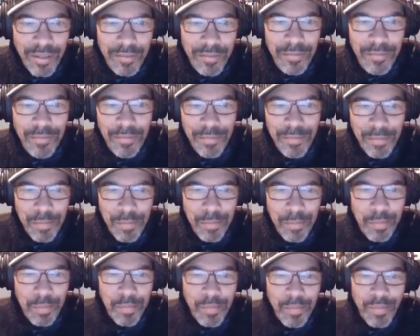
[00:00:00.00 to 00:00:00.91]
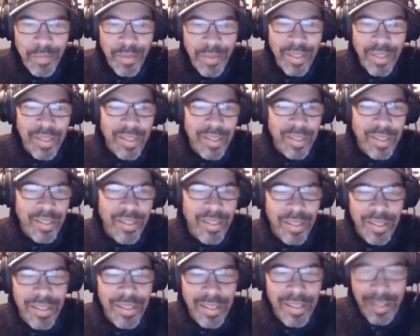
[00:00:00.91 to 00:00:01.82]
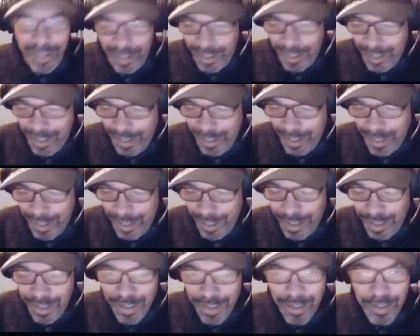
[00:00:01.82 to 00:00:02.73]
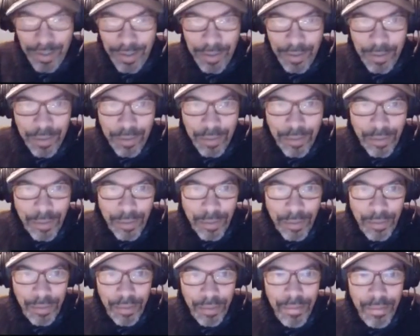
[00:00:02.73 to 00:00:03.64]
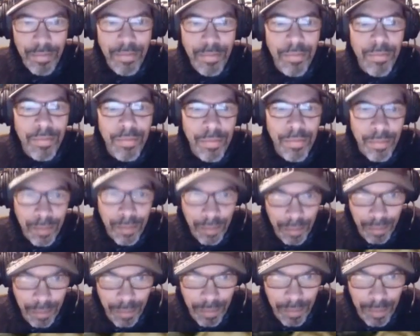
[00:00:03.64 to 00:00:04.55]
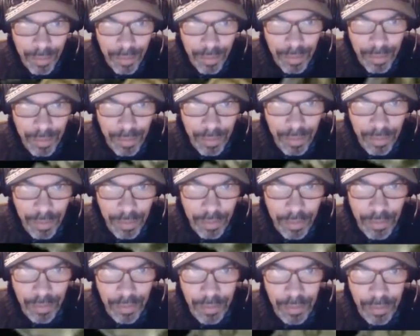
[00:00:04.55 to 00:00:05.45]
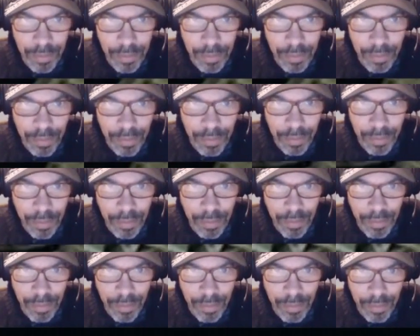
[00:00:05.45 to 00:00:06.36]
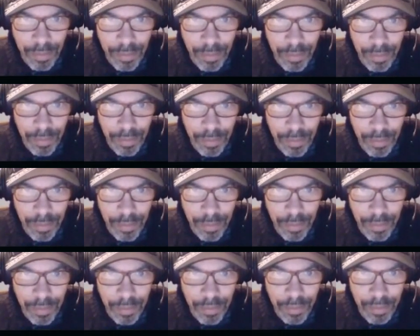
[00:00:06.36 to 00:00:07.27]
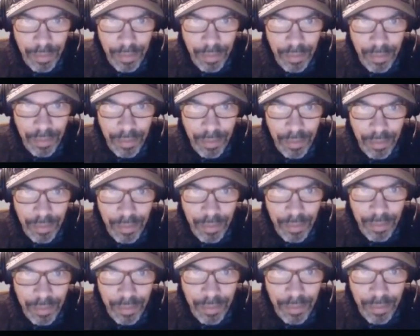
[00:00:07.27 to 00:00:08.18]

you can find 3 other, you got 28 days. If you can find 3 other people who would like to come to Harvard, then we'll give you your education for free.